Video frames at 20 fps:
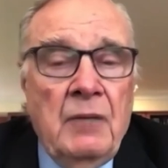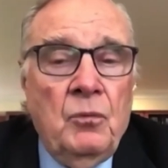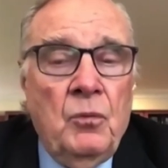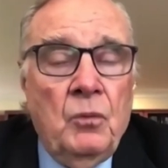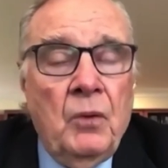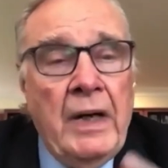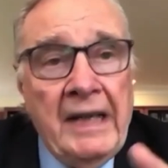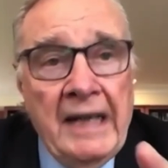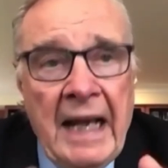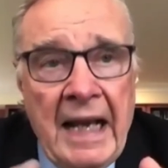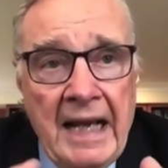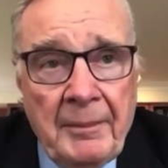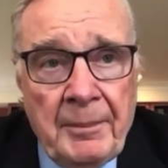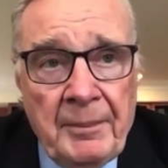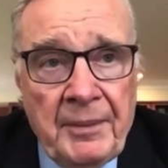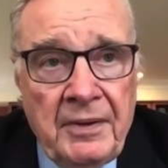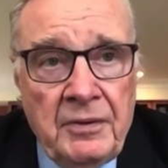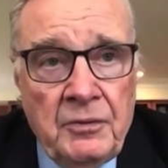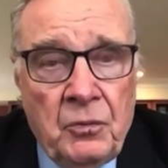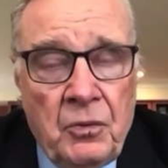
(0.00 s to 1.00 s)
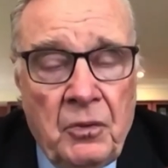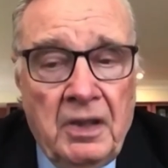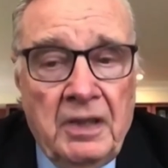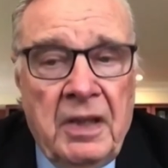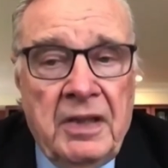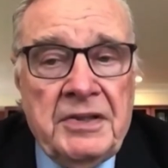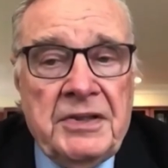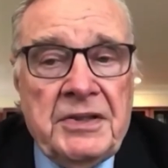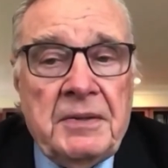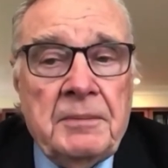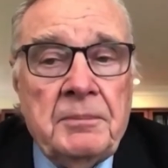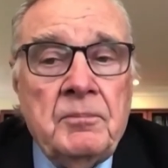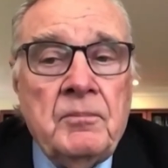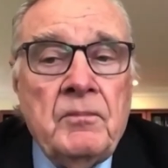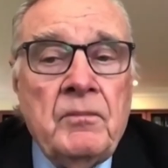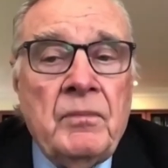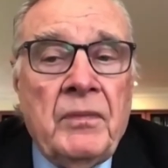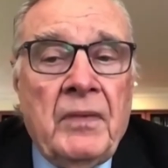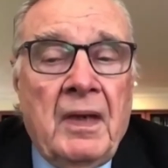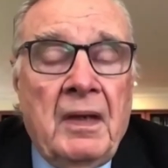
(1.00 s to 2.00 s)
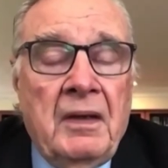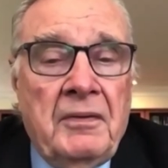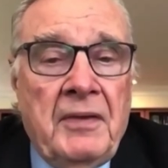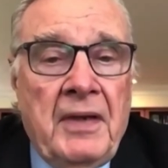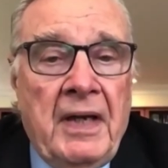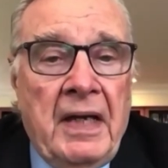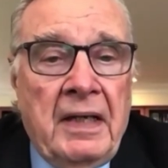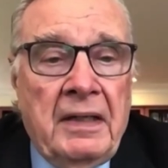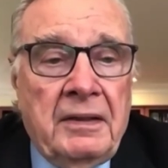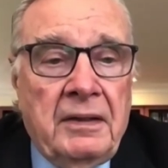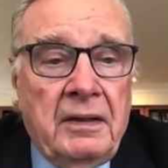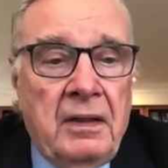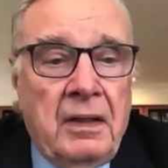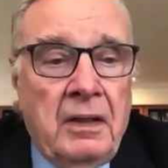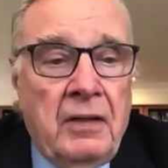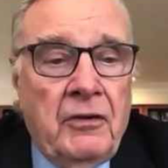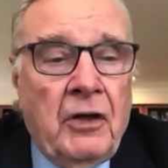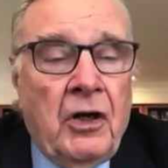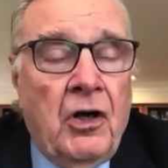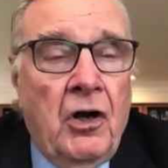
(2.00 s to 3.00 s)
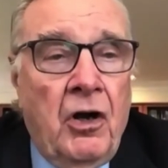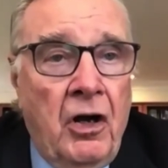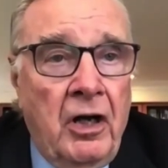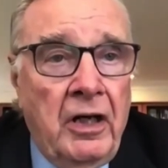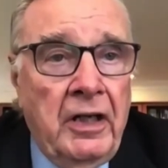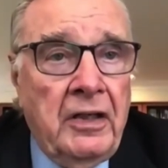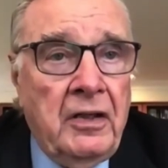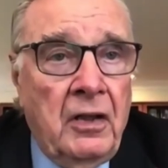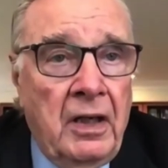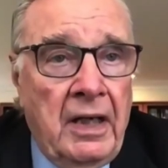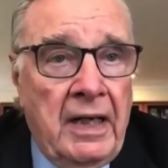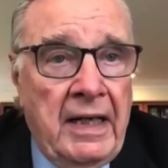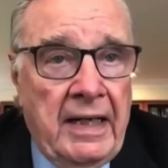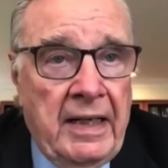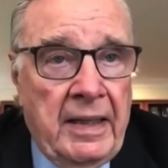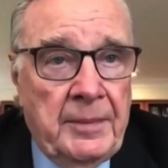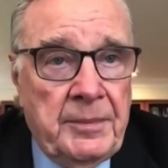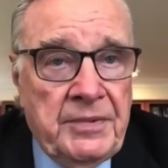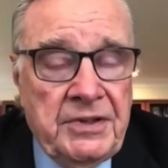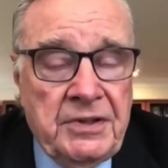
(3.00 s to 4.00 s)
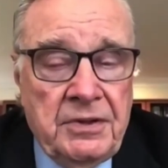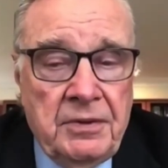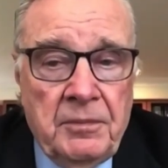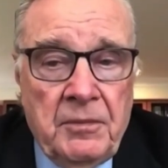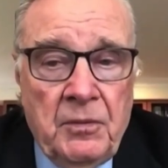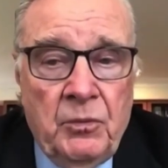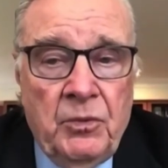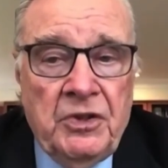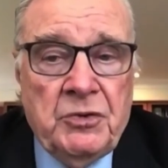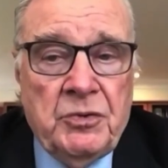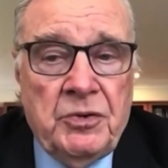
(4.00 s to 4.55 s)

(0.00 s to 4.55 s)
What happened was that the Connaught Labs, which